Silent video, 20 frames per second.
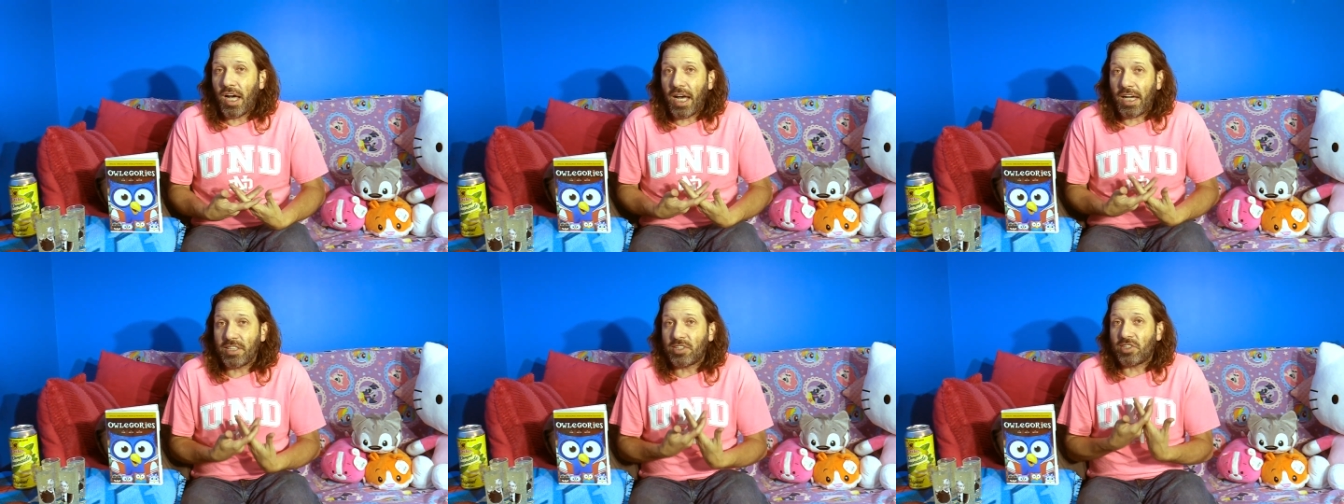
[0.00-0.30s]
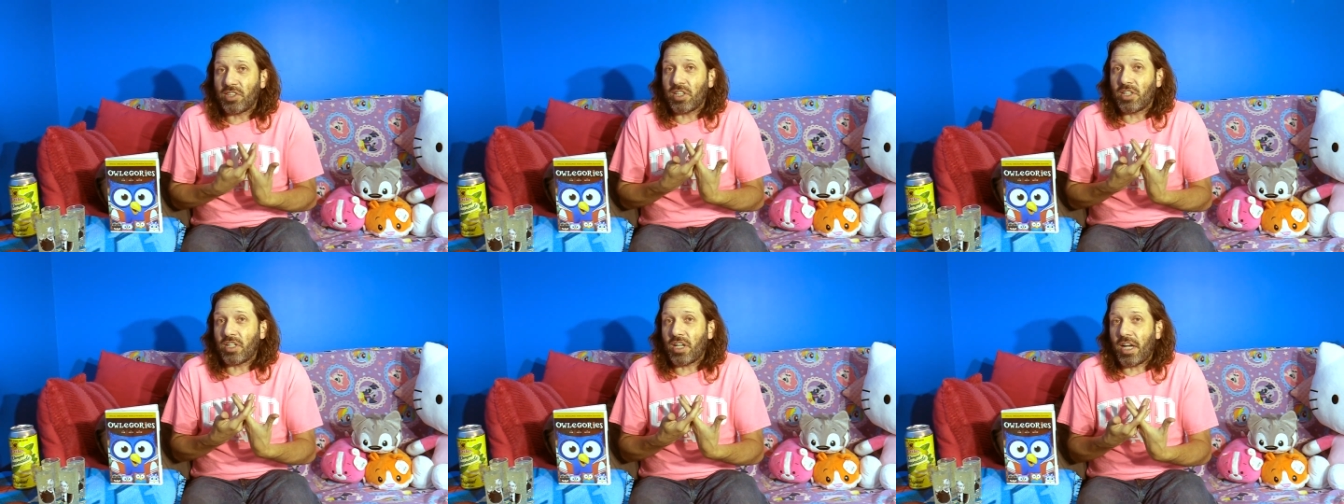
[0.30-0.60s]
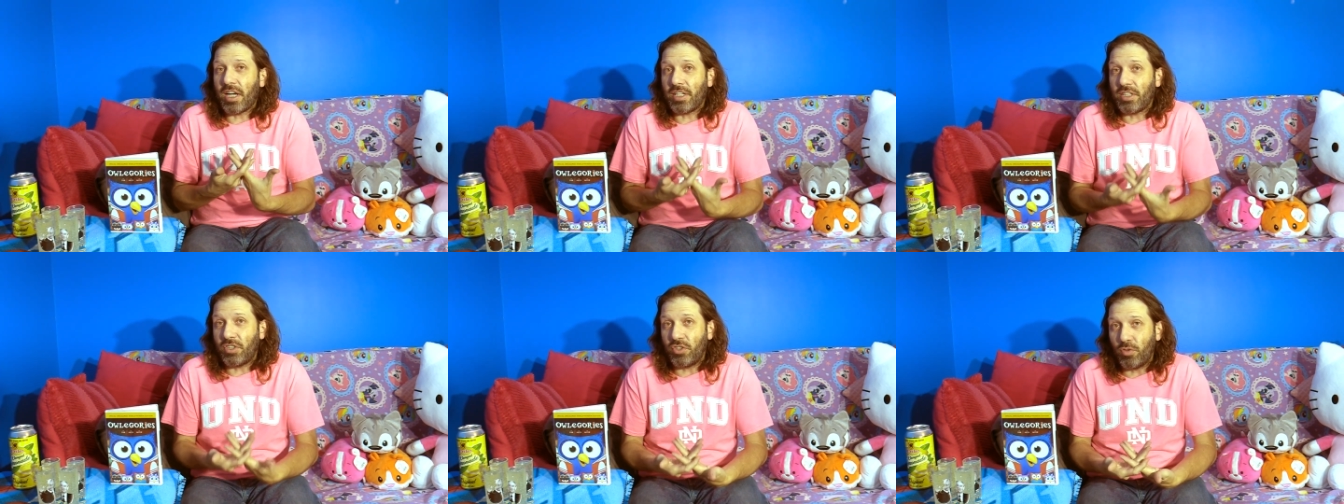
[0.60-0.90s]
I see a
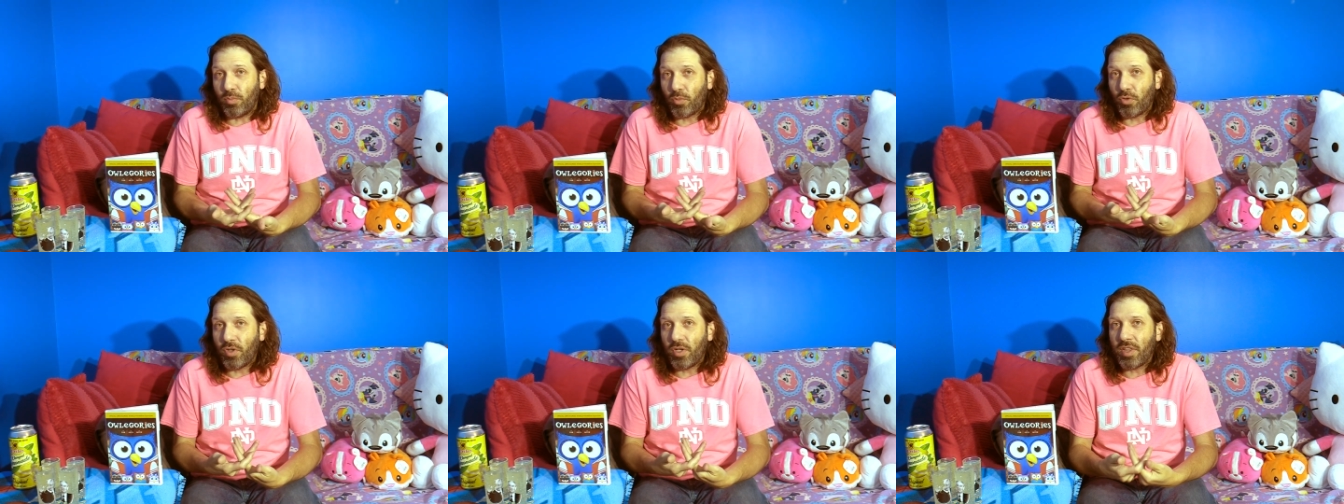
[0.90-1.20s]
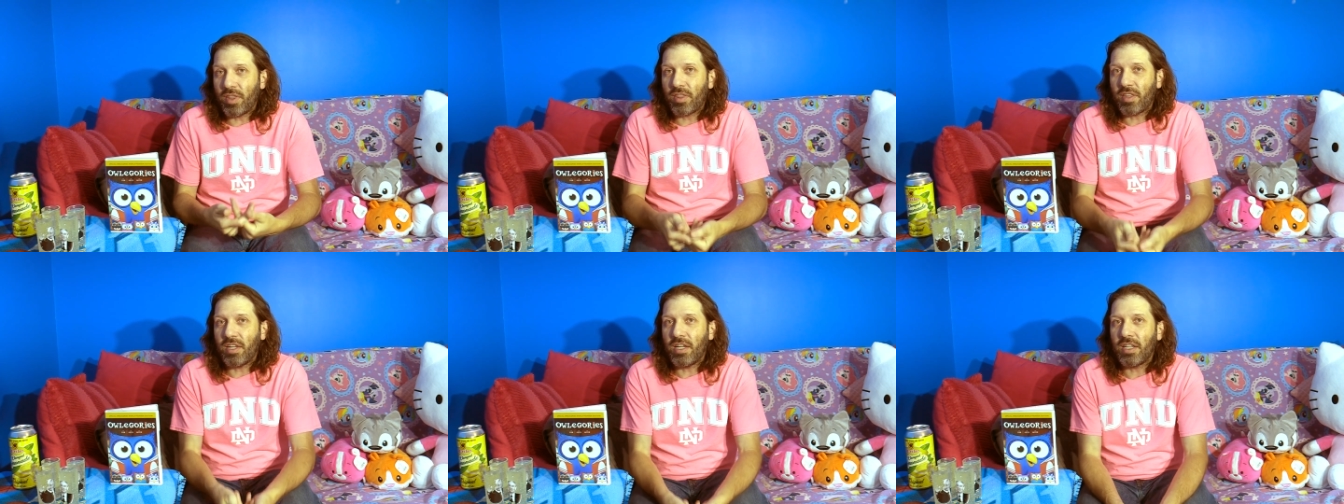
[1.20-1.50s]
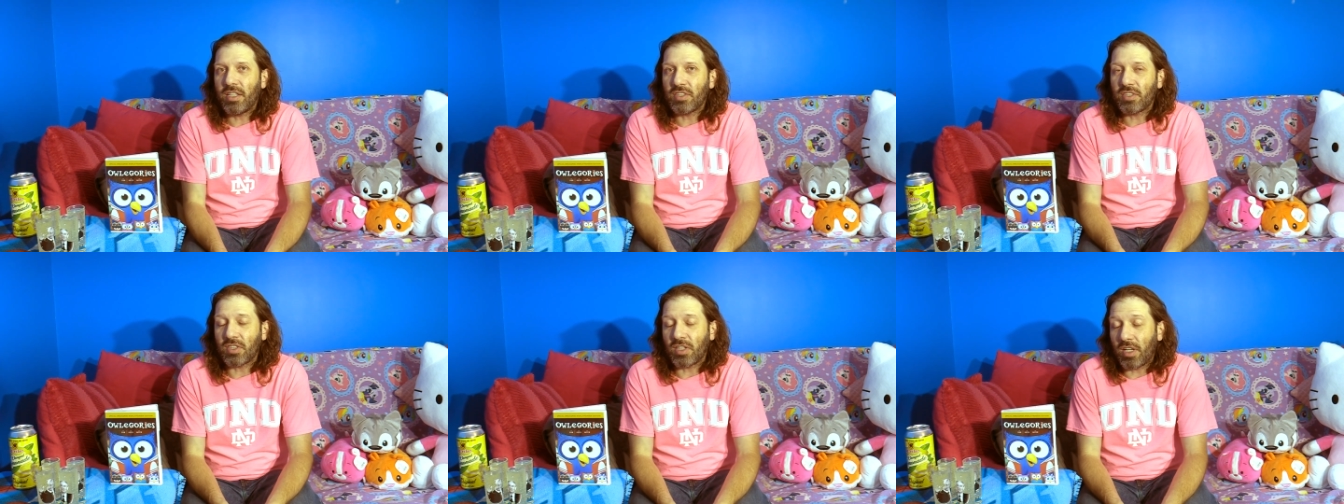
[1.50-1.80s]
lot of humor in
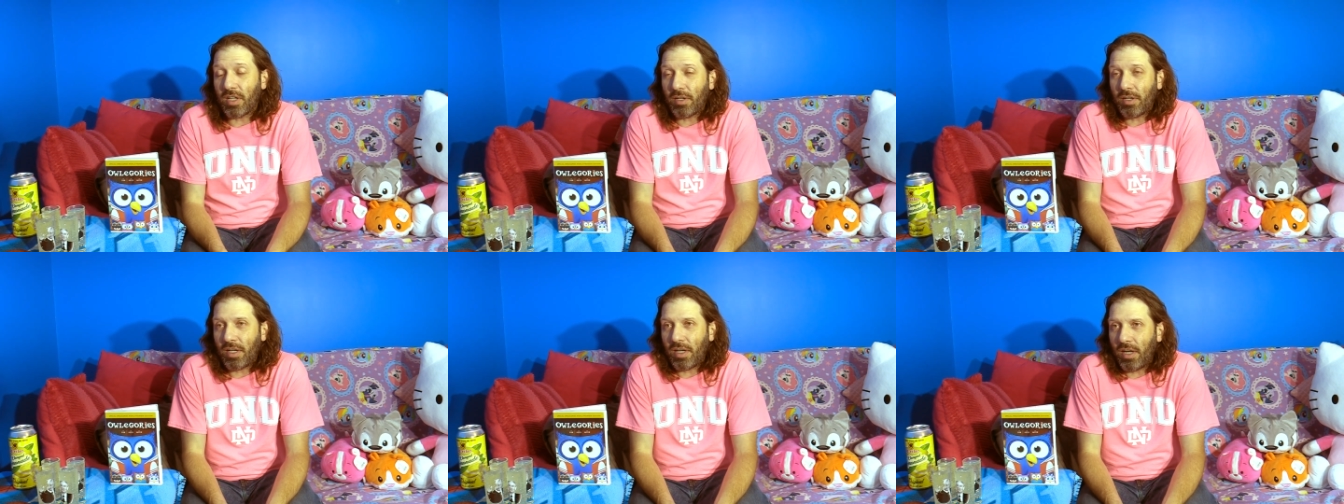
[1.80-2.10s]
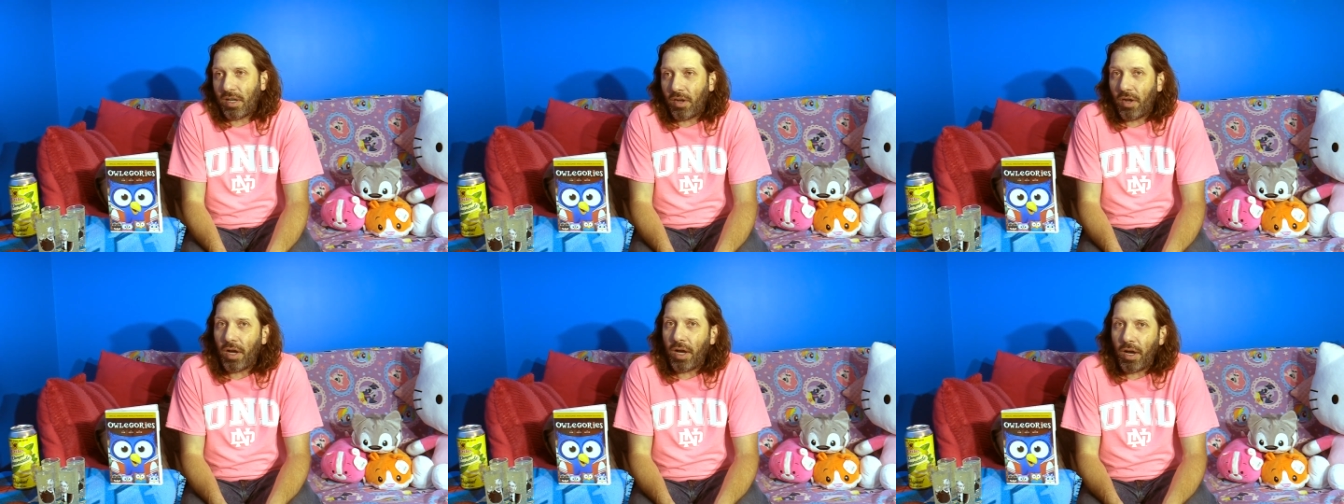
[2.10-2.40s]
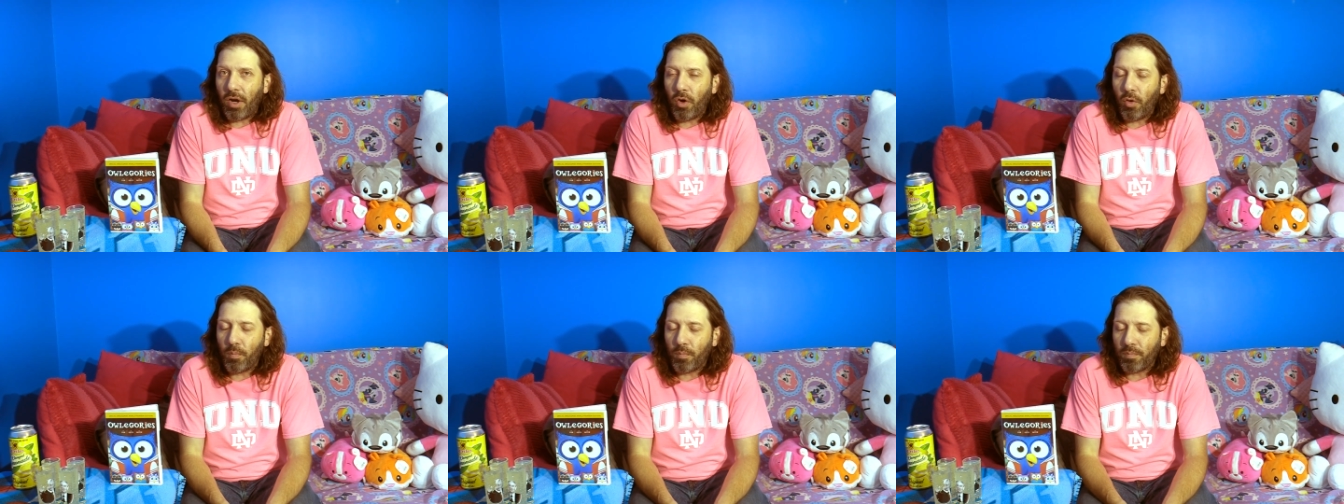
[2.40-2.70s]
things, and I
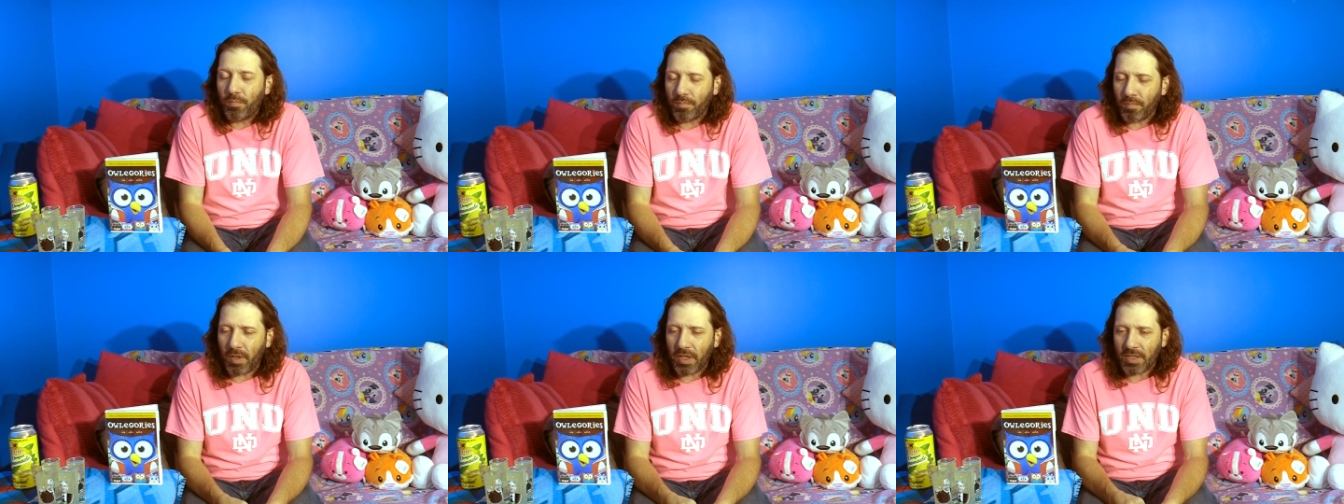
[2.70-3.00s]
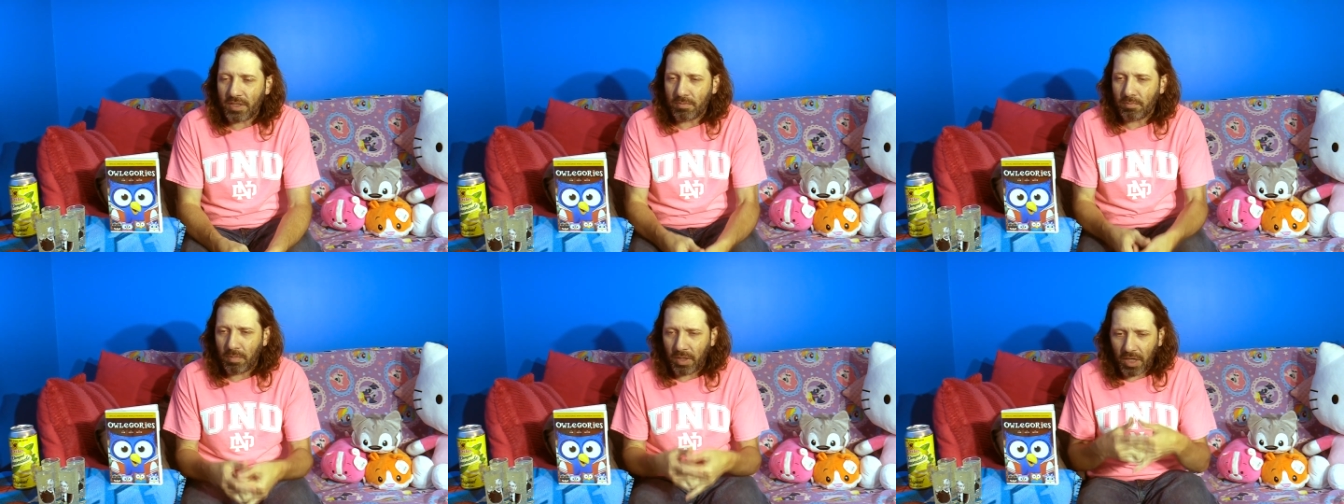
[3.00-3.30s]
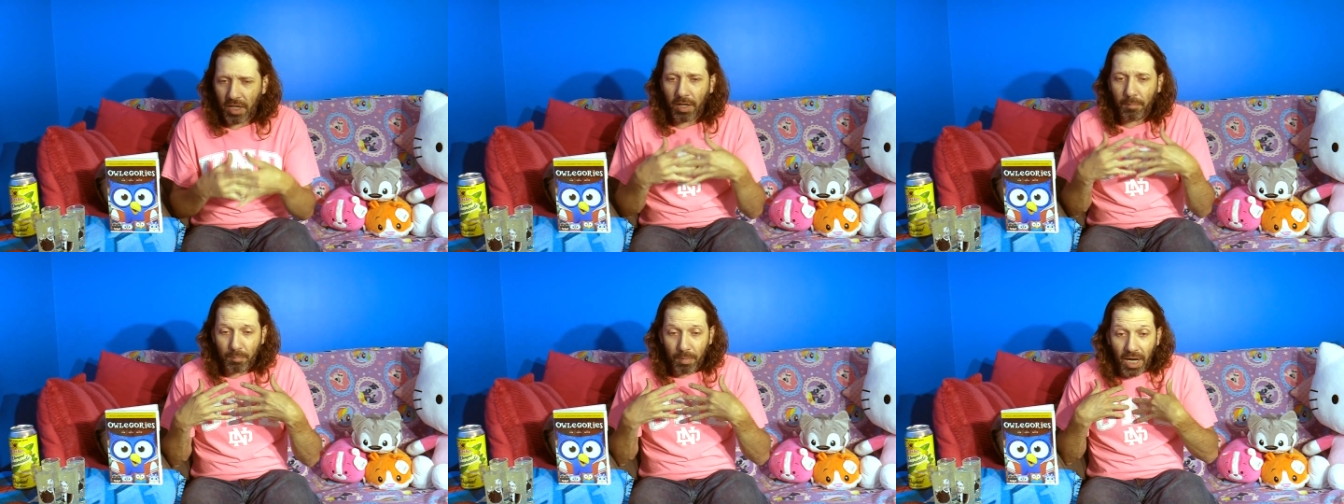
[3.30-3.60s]
I, I hope my,
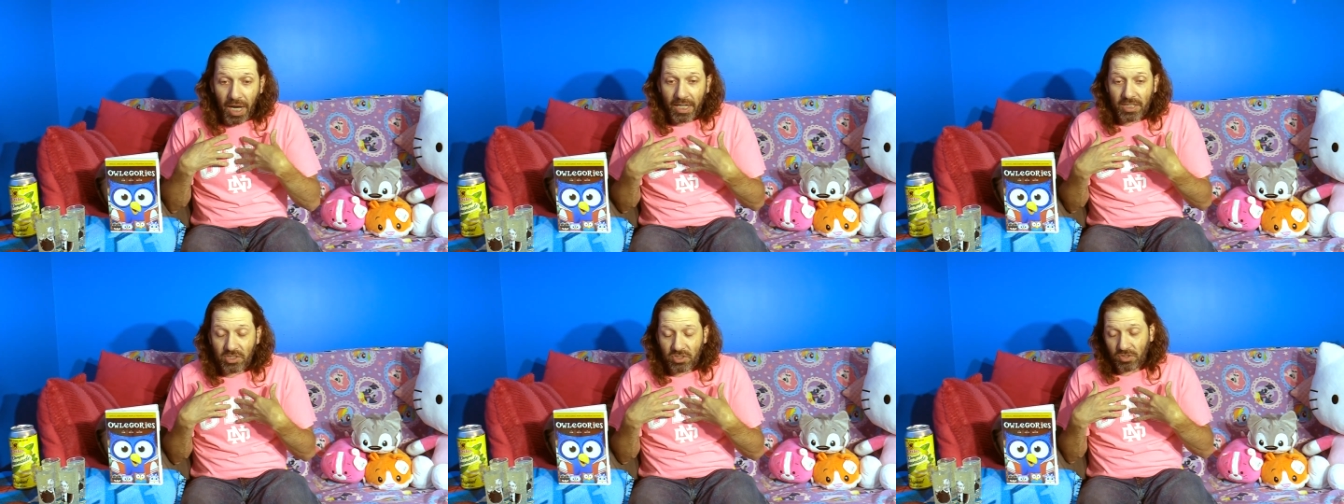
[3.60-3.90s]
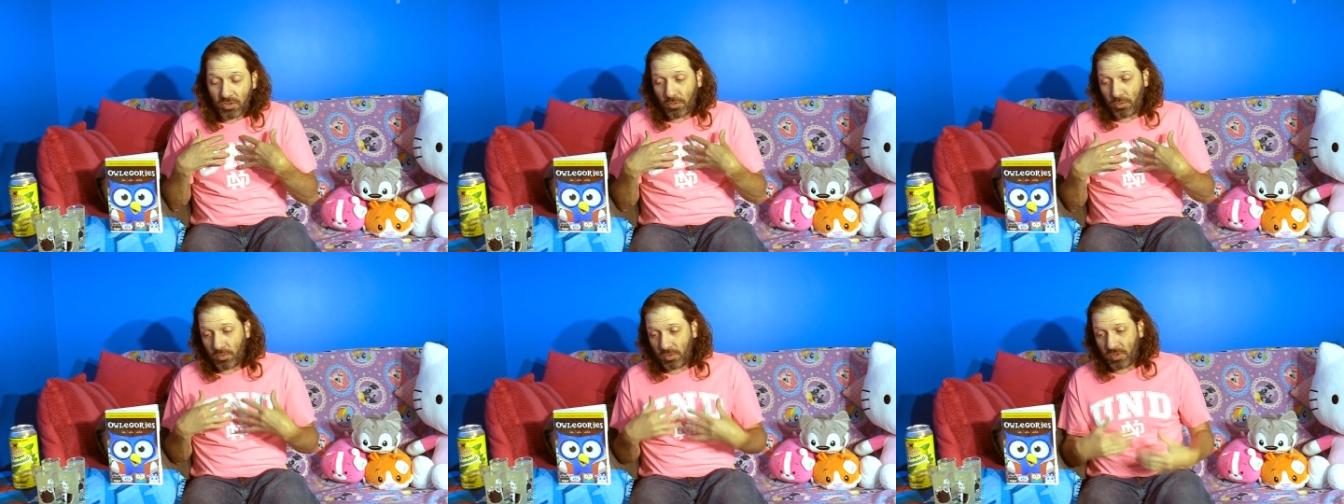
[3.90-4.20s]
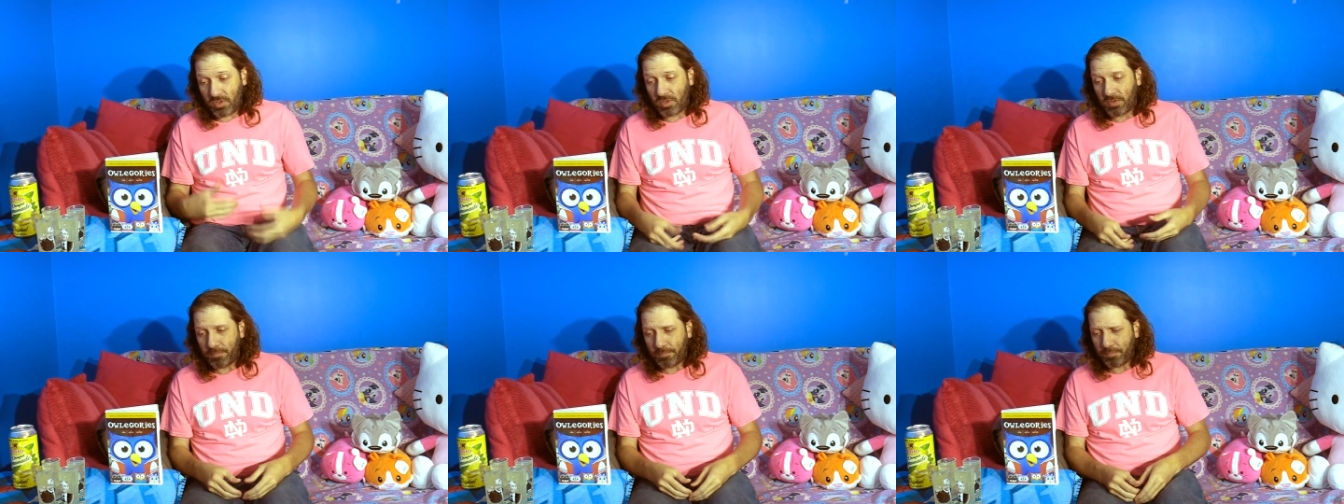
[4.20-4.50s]
my my
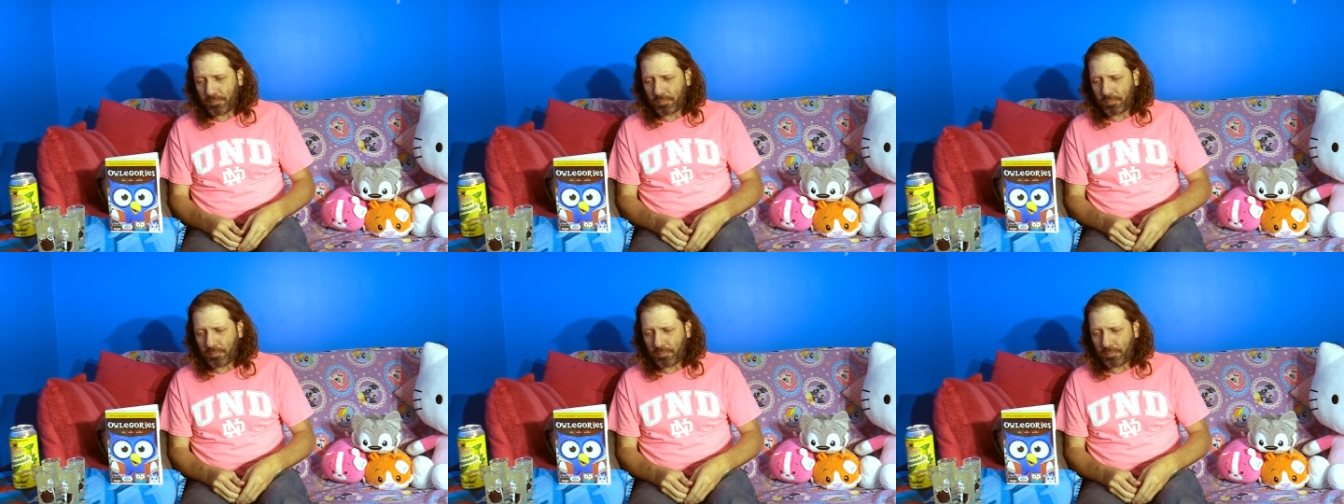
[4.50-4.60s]
students